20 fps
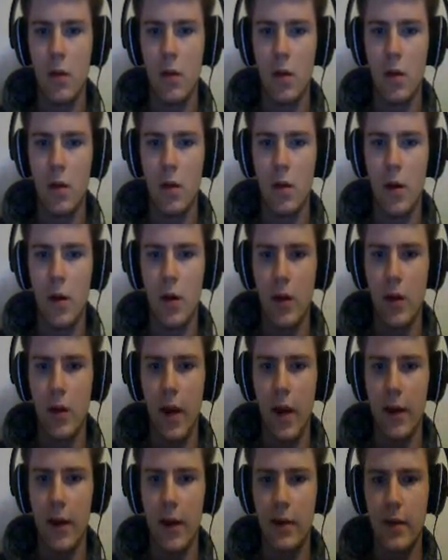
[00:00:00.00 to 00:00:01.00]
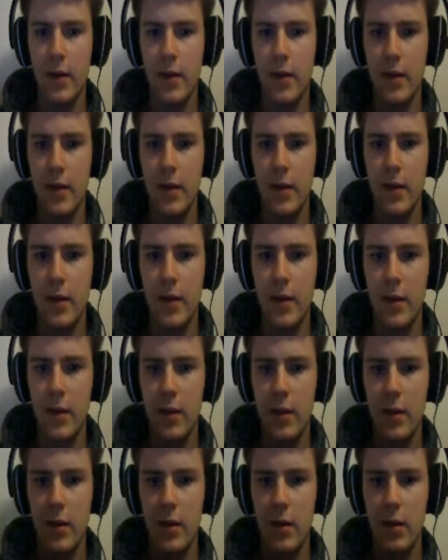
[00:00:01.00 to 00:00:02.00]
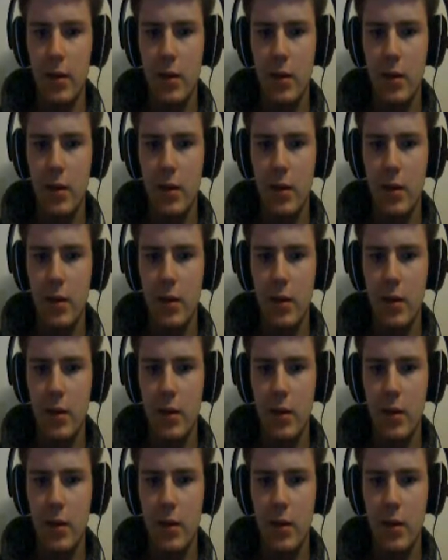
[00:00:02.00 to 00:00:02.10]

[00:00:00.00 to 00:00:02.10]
Oh, I don't like this.